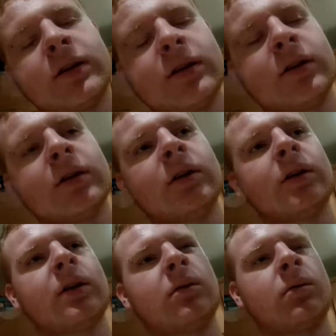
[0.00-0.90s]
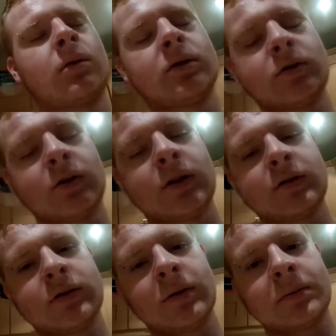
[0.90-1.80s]
I'm not quite sure yet. I'll
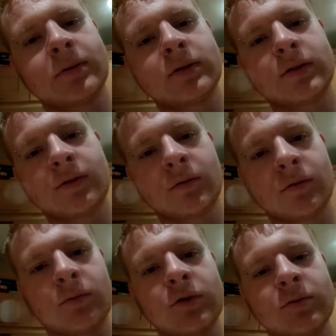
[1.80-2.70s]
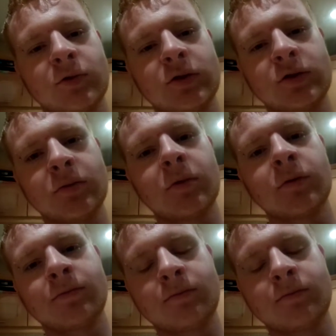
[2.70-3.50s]
see what happens. If I want to watch more YouTube or